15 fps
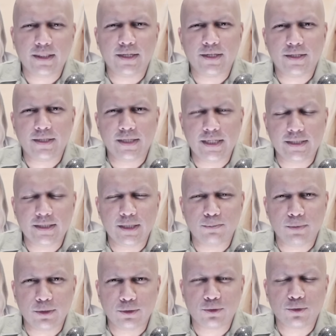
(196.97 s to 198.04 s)
the D C
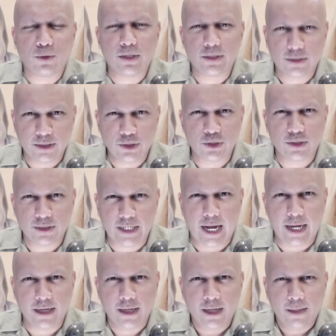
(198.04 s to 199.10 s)
appeals court decision
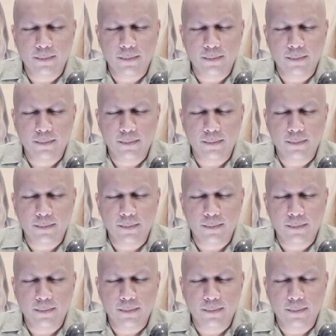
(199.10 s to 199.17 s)
stand